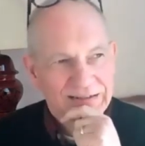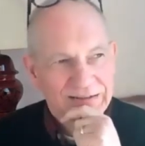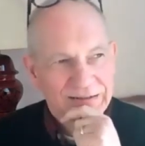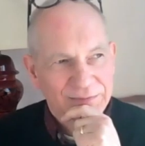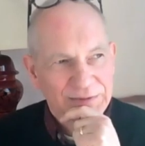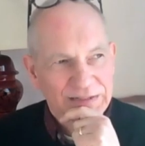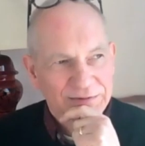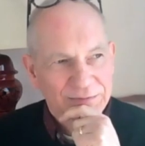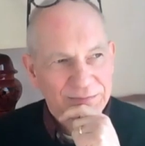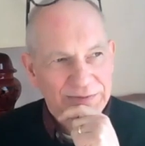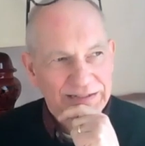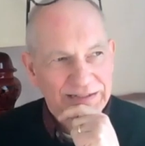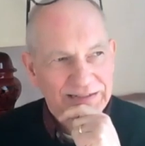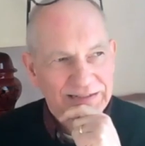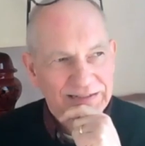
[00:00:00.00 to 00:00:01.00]
but
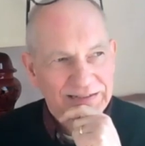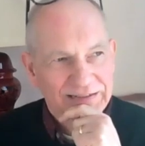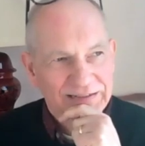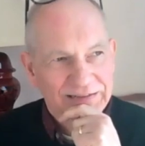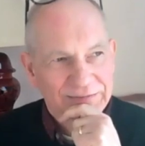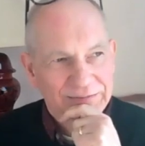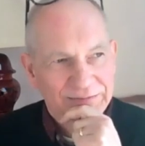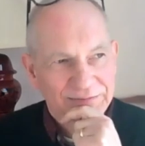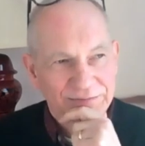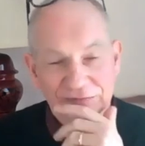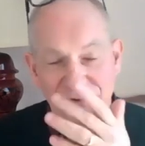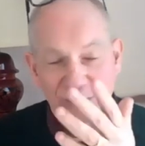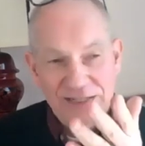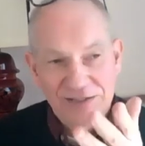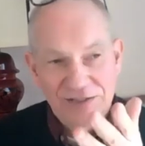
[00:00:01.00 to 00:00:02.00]
by,
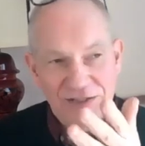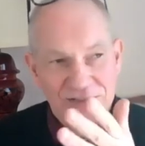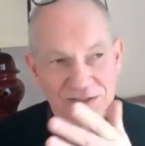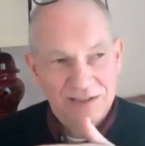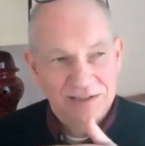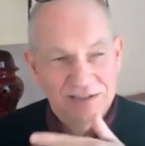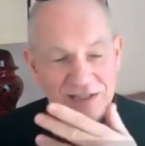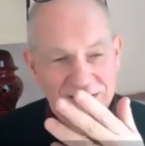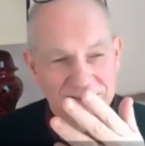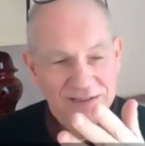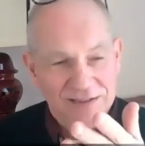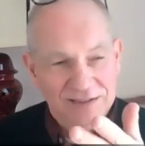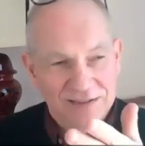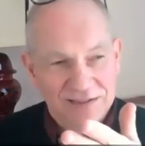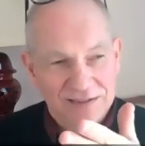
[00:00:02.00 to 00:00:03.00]
for instance,
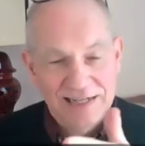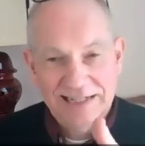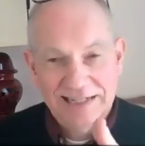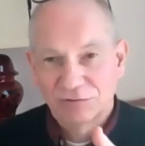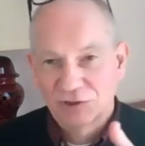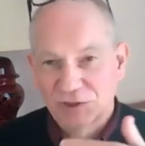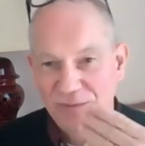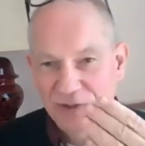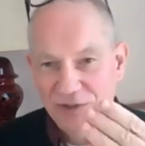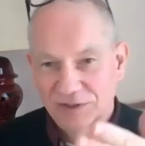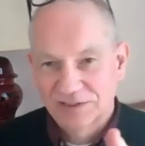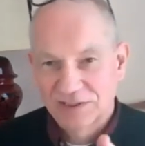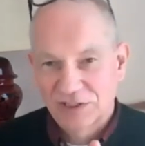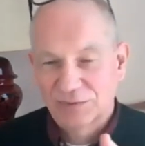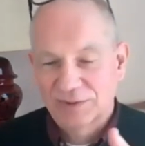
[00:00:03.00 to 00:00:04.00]
the
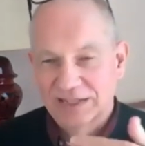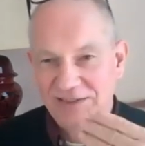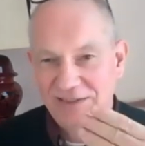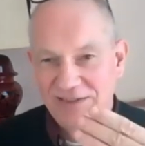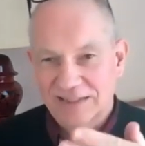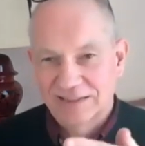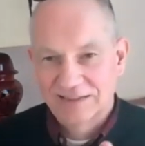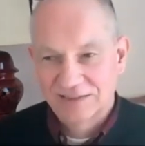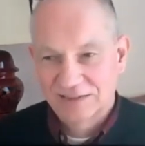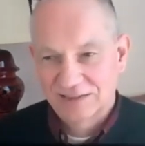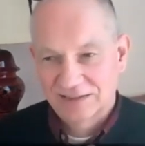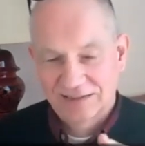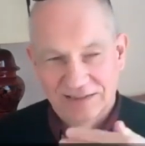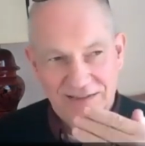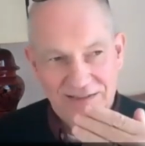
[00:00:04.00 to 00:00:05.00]
electrosmog stress that
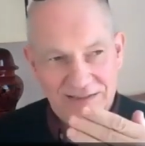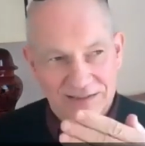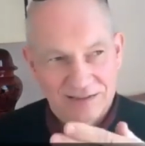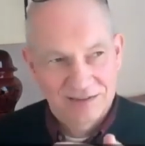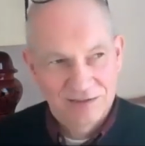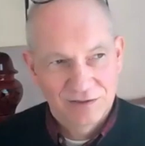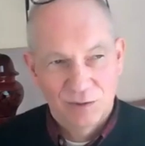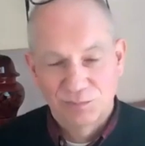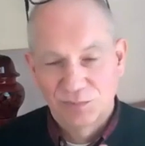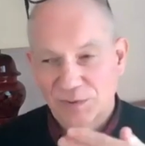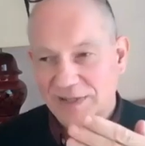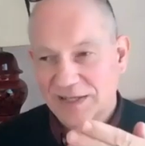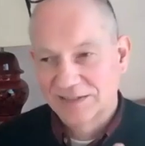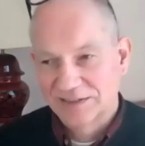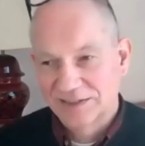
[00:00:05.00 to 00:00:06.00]
is
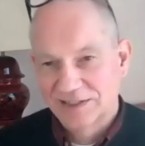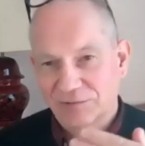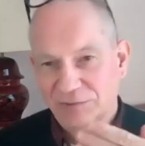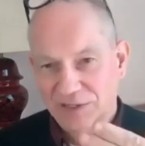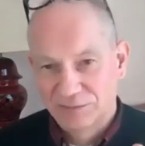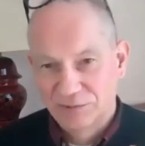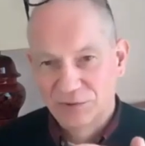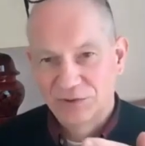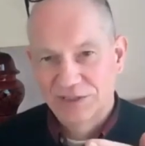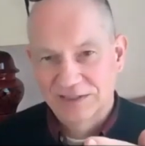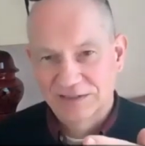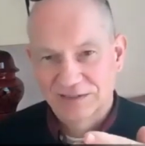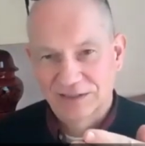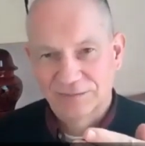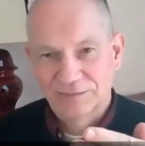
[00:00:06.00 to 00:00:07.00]
compromising our immune
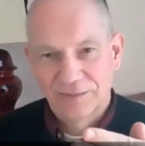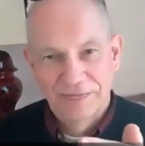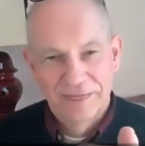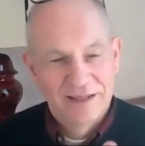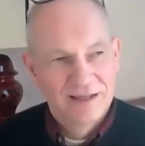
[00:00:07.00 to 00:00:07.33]
system,